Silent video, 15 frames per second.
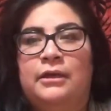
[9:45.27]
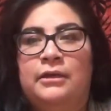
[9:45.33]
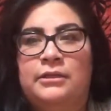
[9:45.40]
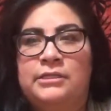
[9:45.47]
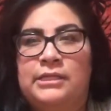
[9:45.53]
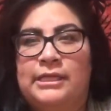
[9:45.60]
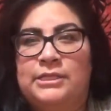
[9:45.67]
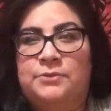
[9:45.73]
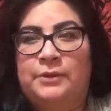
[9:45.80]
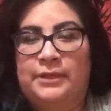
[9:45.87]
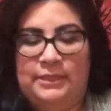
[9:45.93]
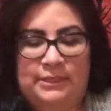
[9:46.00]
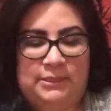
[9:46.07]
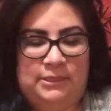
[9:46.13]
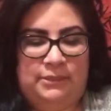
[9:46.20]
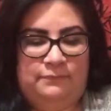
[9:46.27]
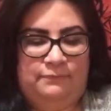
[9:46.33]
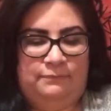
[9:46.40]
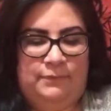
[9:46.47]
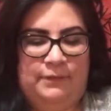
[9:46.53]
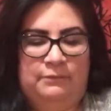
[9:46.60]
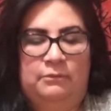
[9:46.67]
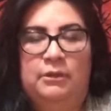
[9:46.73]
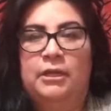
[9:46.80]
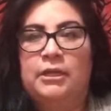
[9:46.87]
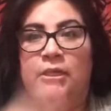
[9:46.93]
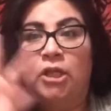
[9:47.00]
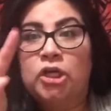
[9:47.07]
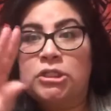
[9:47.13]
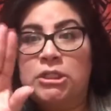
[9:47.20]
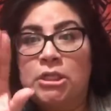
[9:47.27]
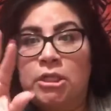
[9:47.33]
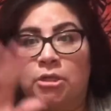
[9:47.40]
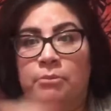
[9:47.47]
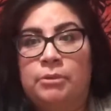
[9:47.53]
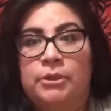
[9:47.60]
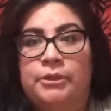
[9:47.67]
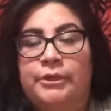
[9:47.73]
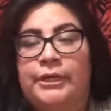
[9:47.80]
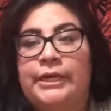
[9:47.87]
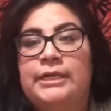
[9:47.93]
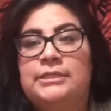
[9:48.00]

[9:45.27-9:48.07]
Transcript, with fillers: So that's why the, the, it looks a little blurry.